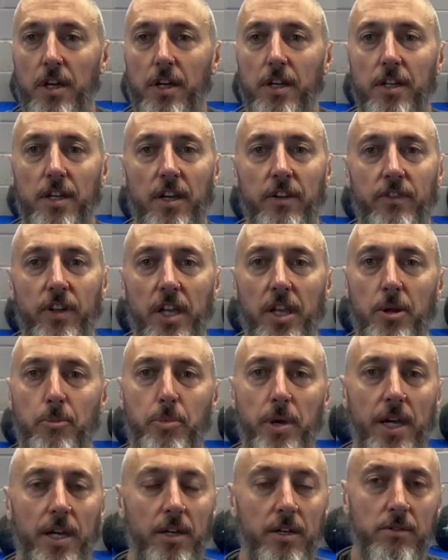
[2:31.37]
giving it the
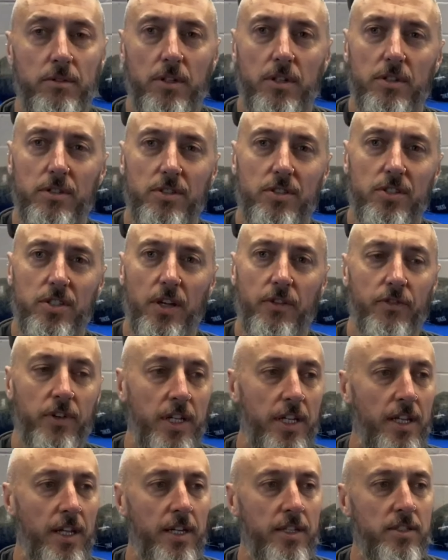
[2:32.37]
big one because generally
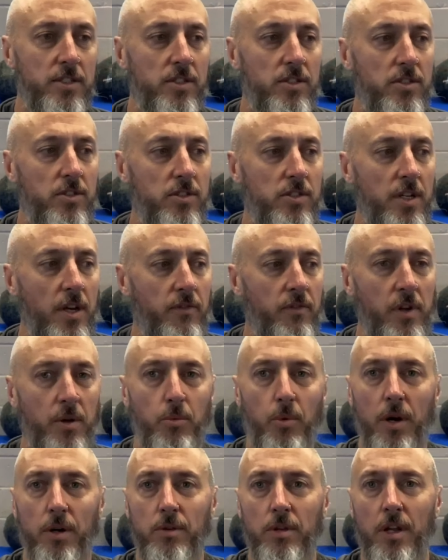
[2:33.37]
they generally
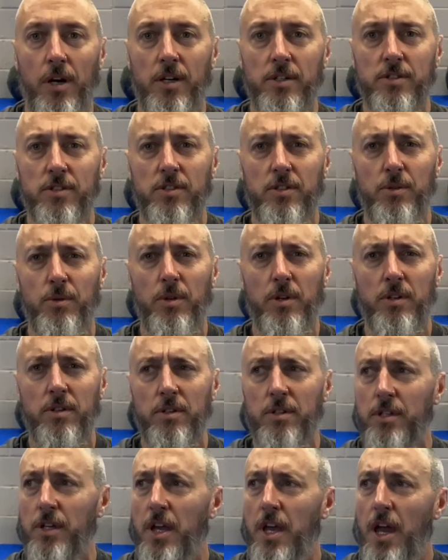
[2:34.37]
won't last too long.
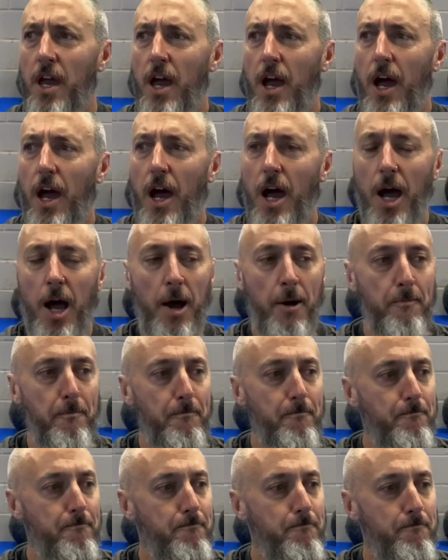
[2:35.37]
Um,
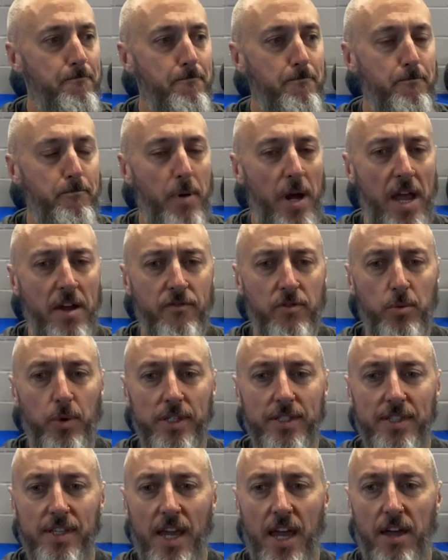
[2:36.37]
but
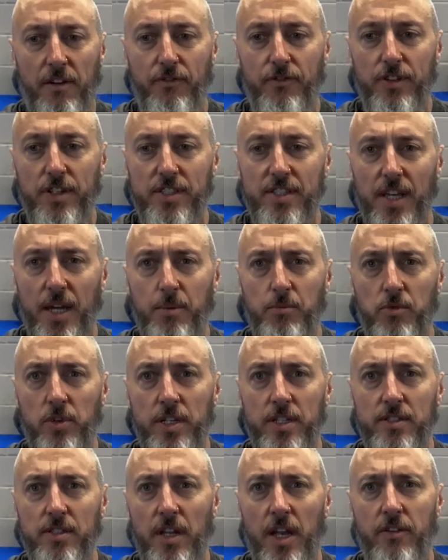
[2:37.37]
everyone's there for the same
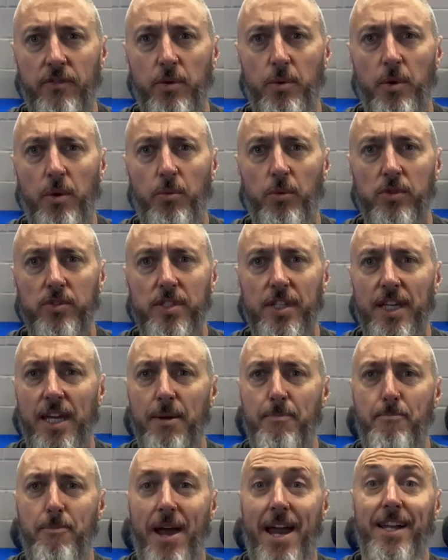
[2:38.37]
reason. Everyone wants to
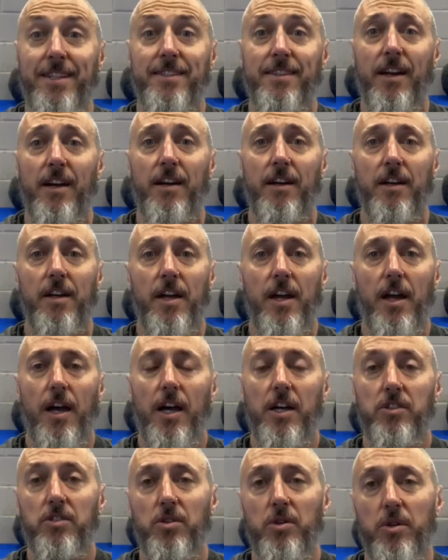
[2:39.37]
get better
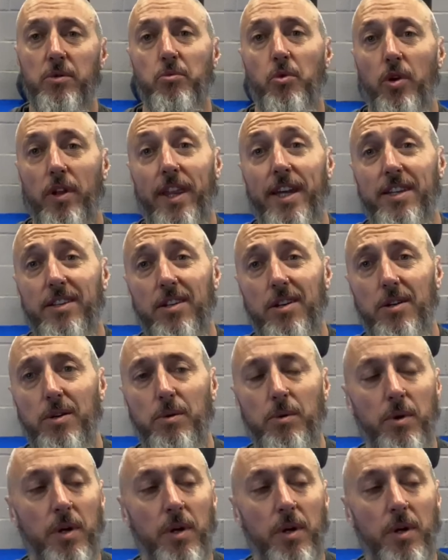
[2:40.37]
at doing what they do,